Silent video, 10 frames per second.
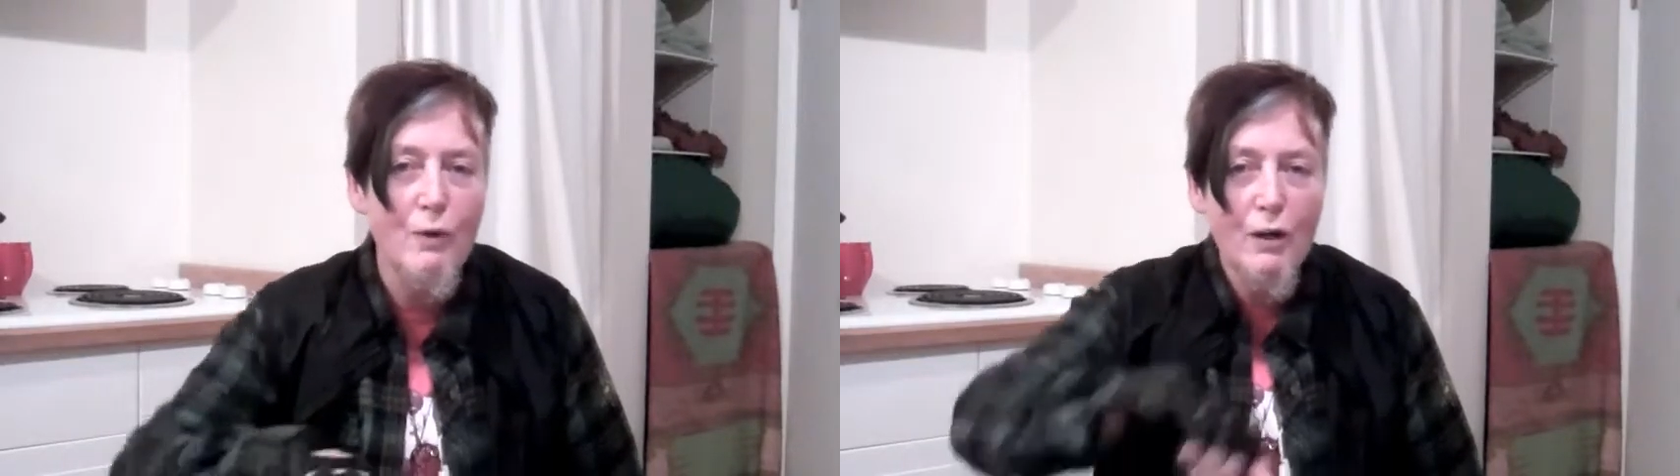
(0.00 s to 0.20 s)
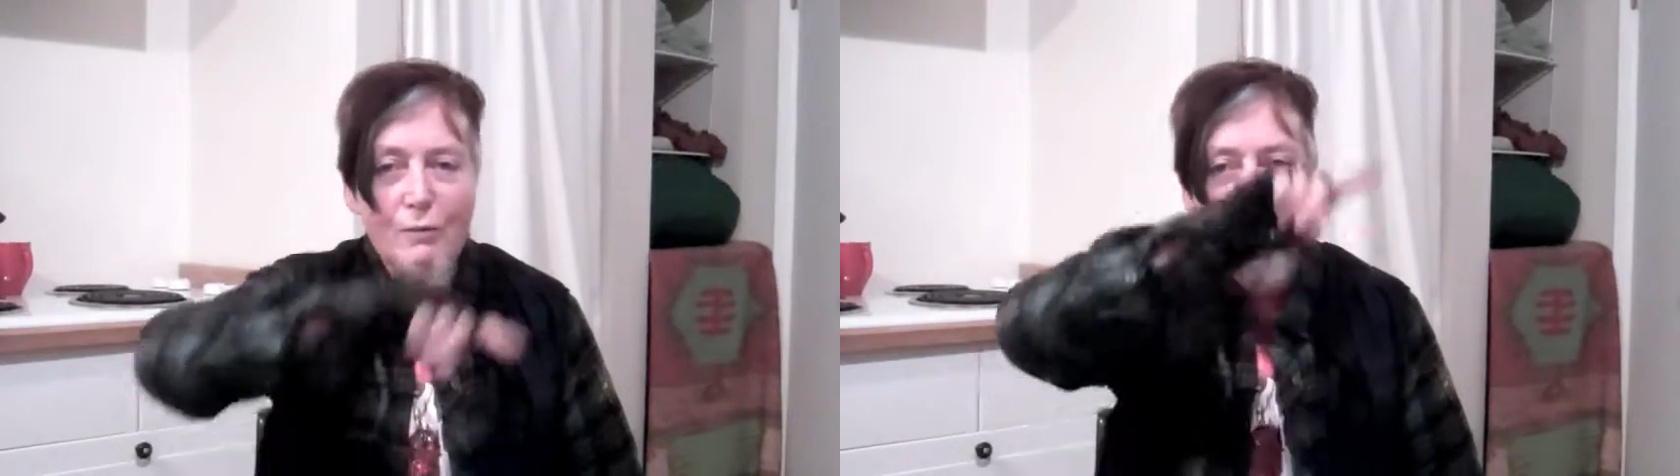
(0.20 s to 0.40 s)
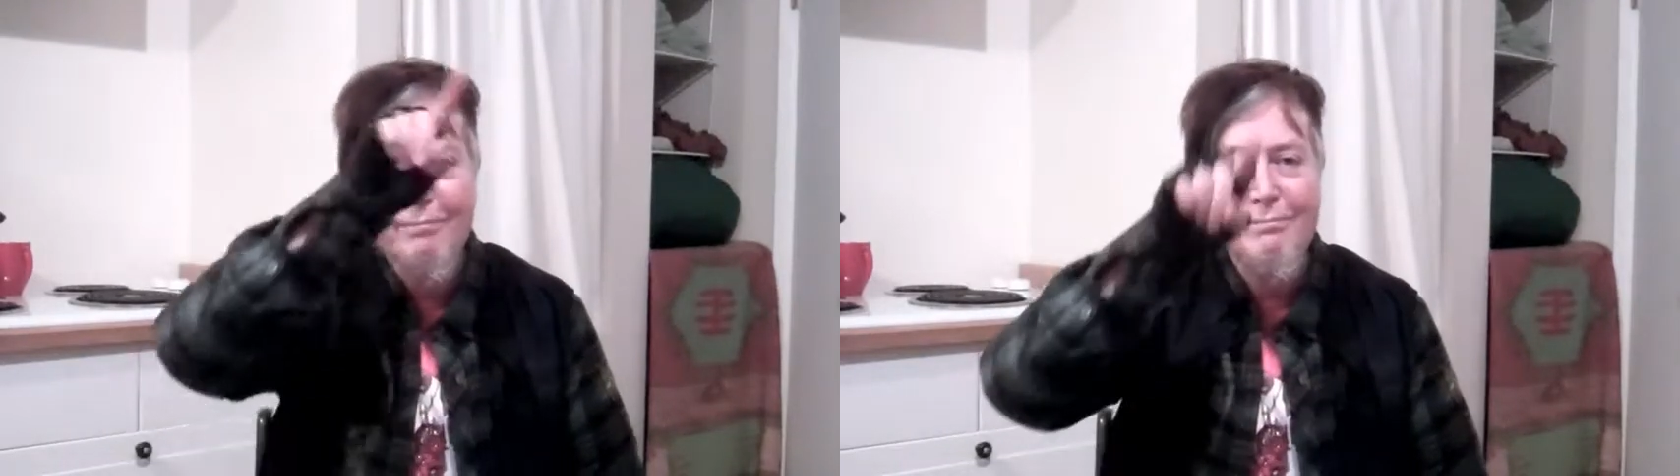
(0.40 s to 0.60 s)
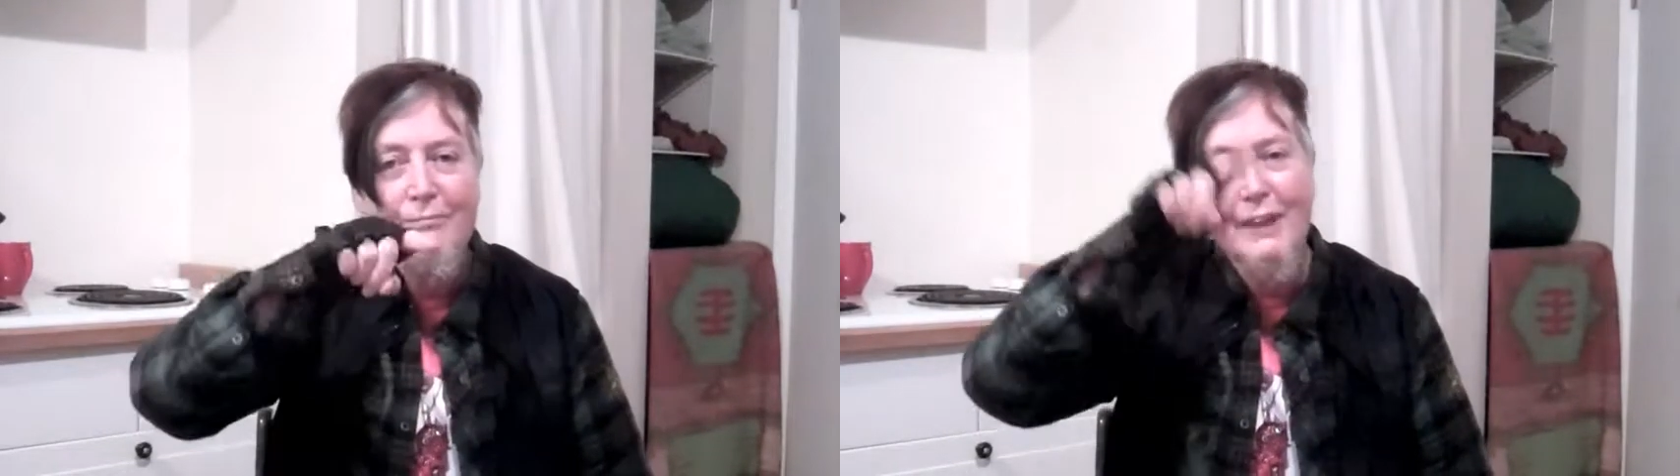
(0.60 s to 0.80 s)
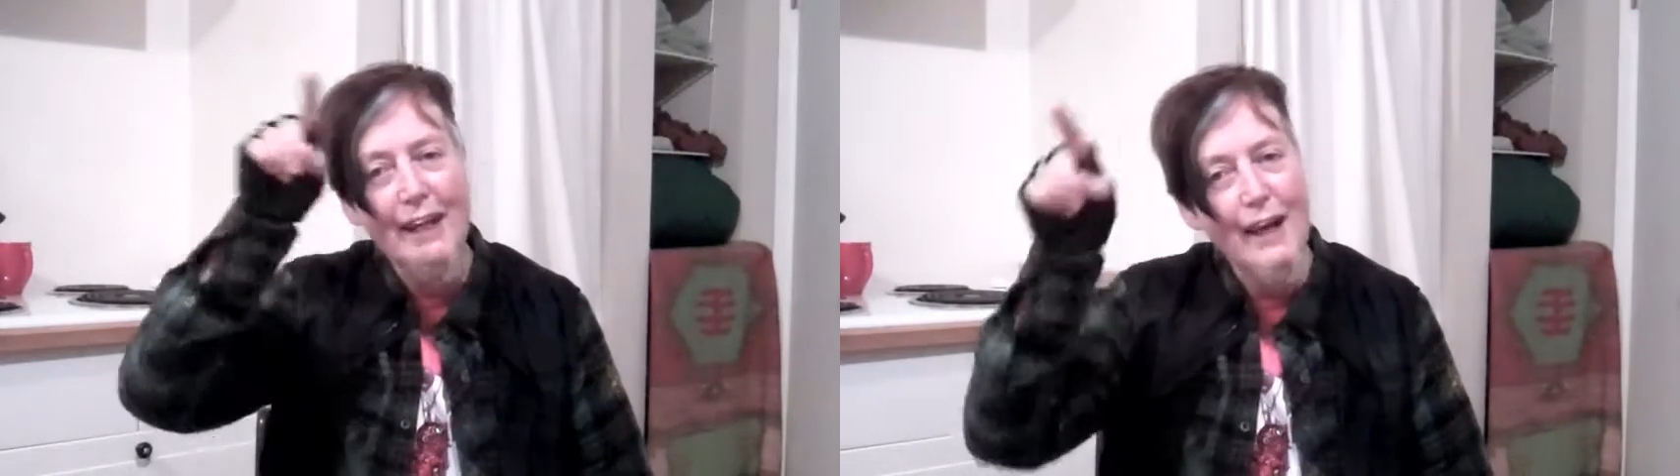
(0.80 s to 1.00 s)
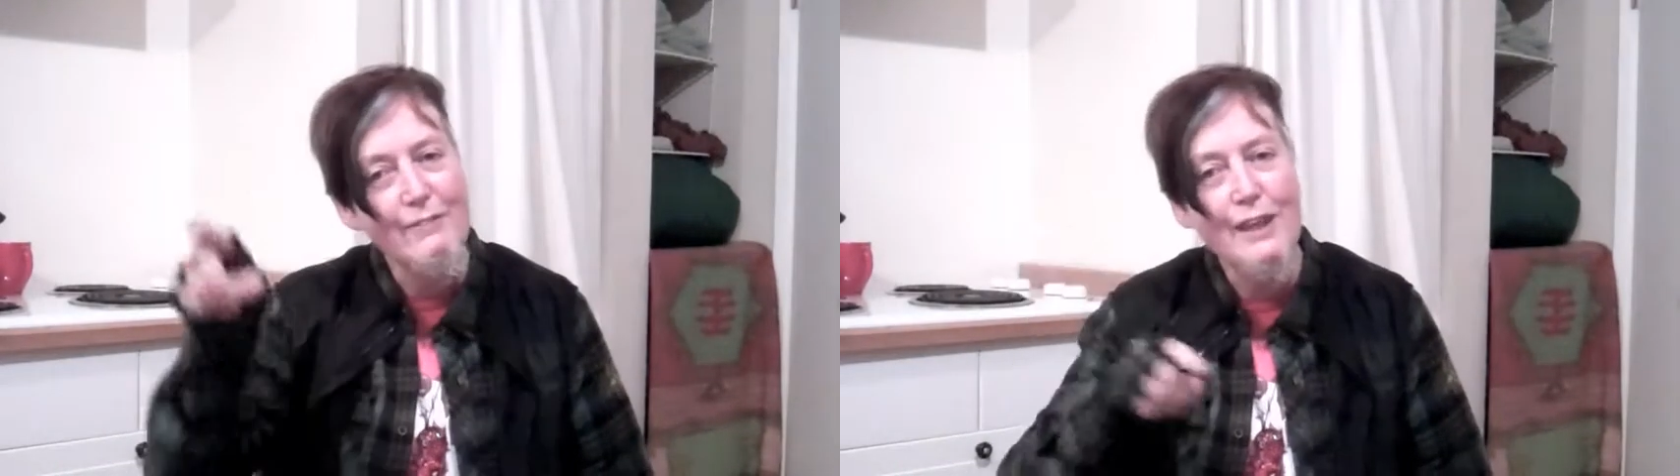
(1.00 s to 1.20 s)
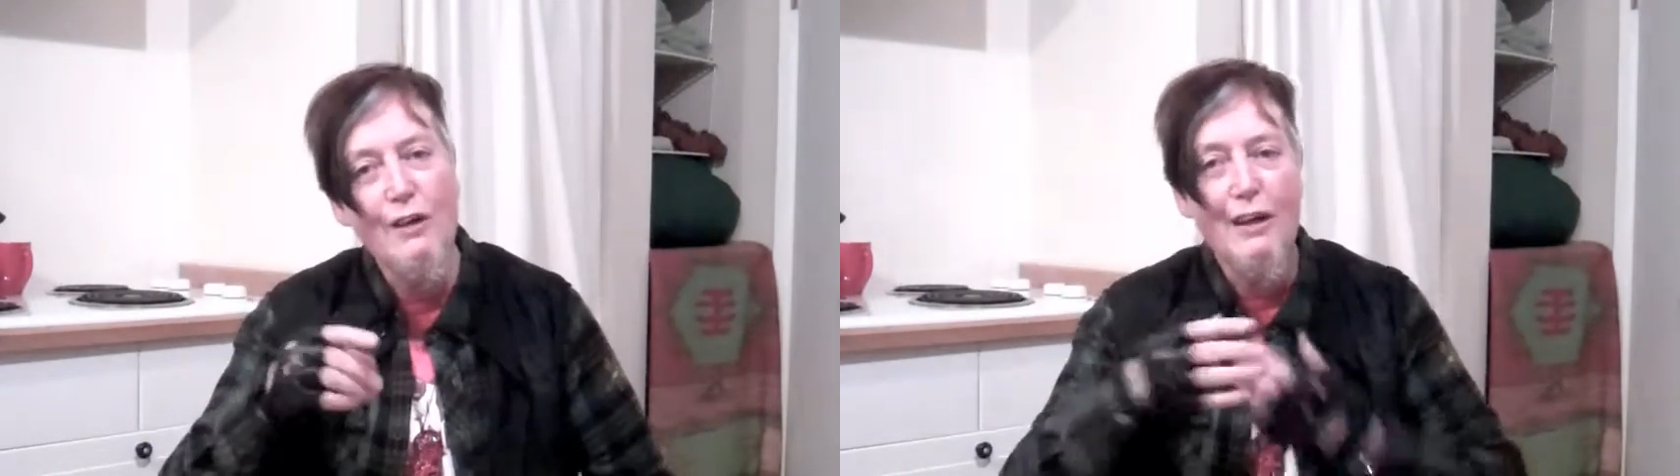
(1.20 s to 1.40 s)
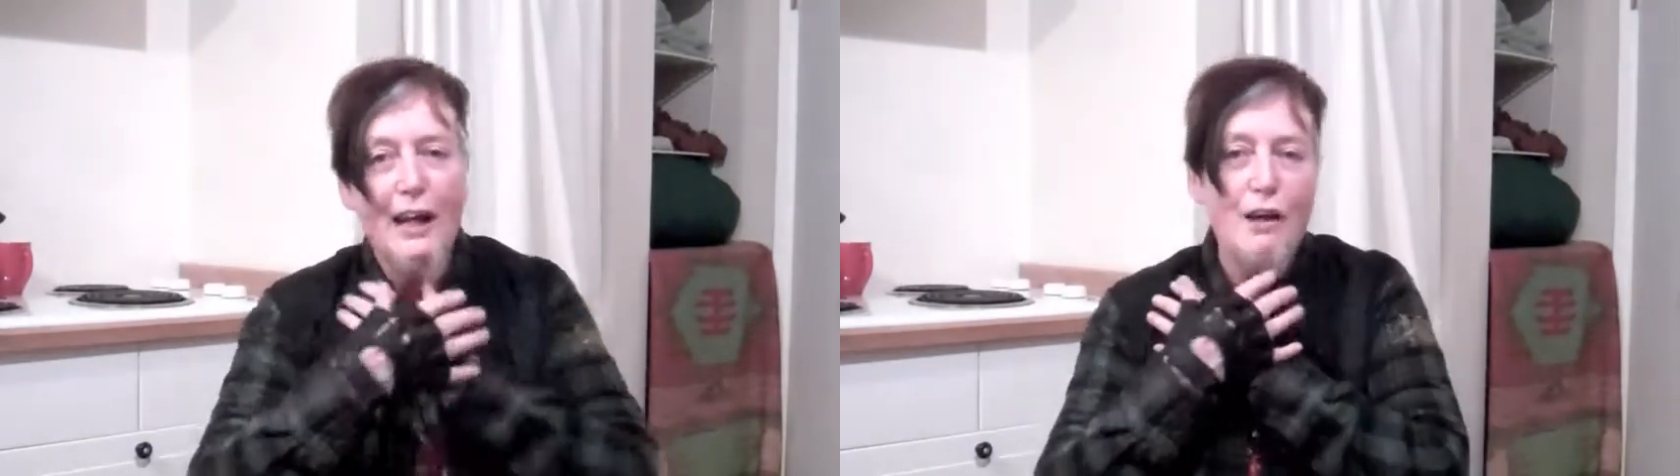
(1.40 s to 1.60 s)
Well, get out
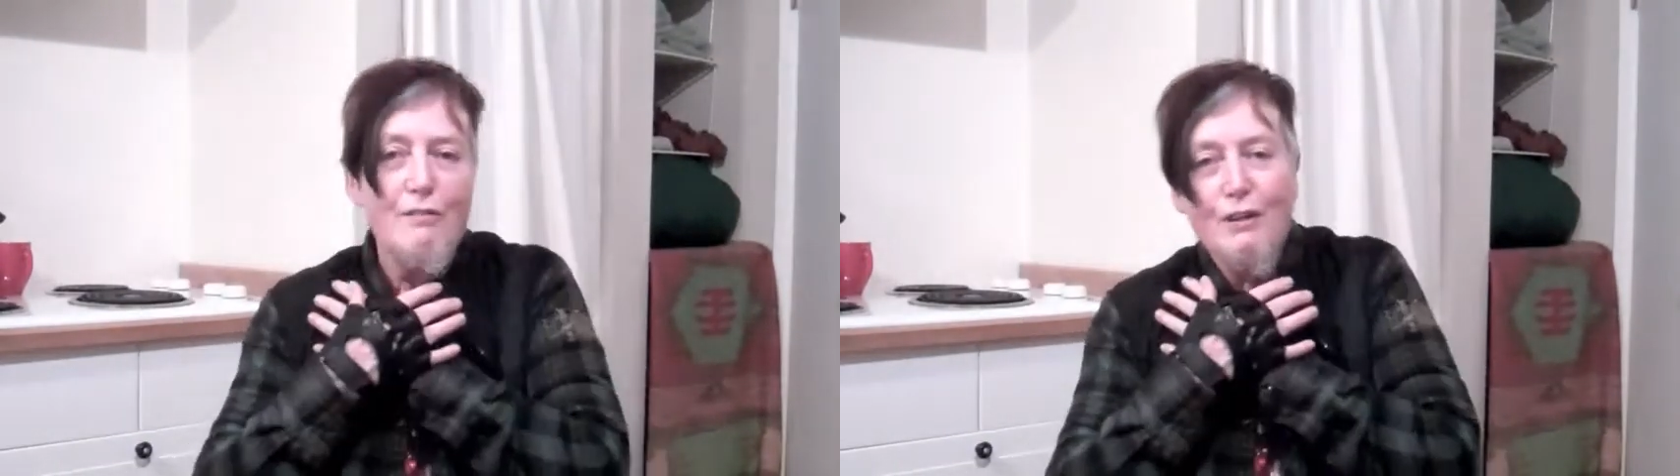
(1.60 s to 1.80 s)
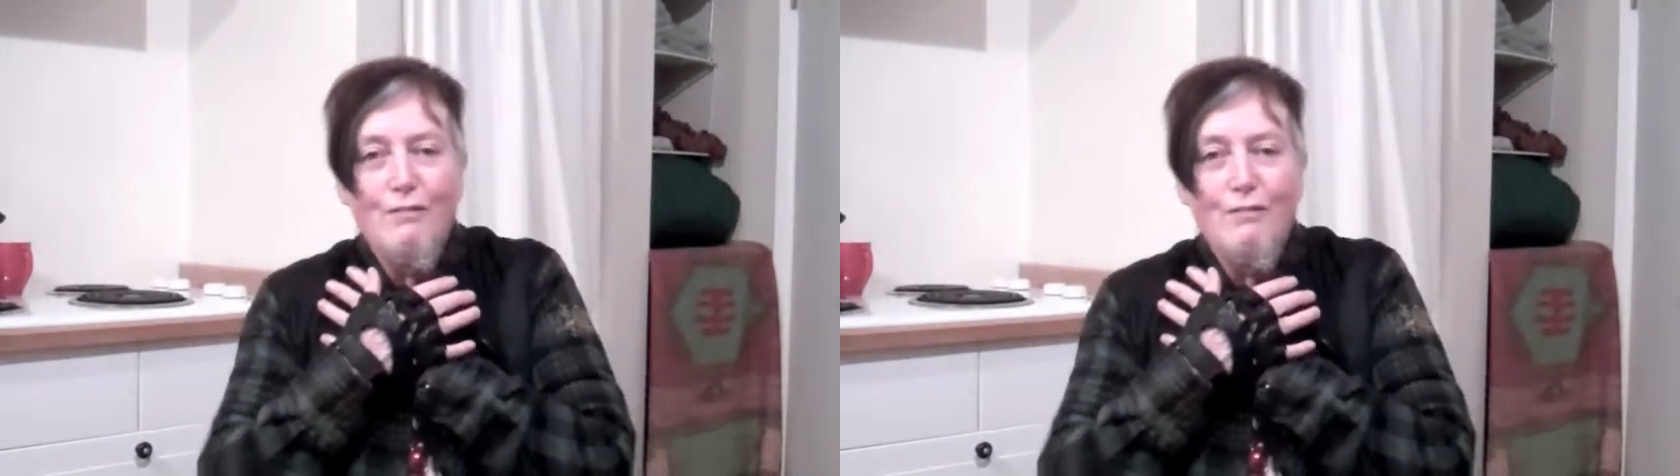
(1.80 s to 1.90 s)
there and love it.